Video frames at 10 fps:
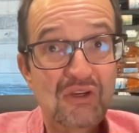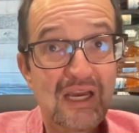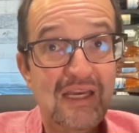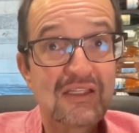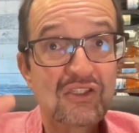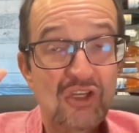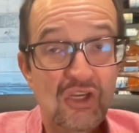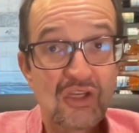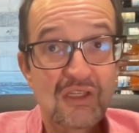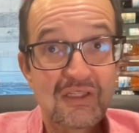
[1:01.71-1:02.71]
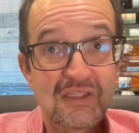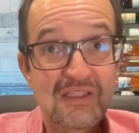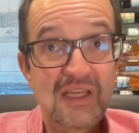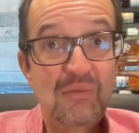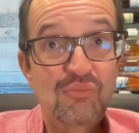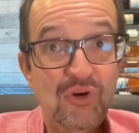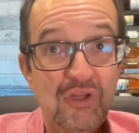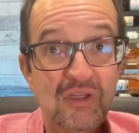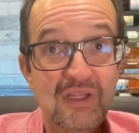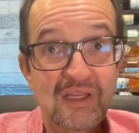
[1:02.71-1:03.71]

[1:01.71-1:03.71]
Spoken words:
guys, stay put.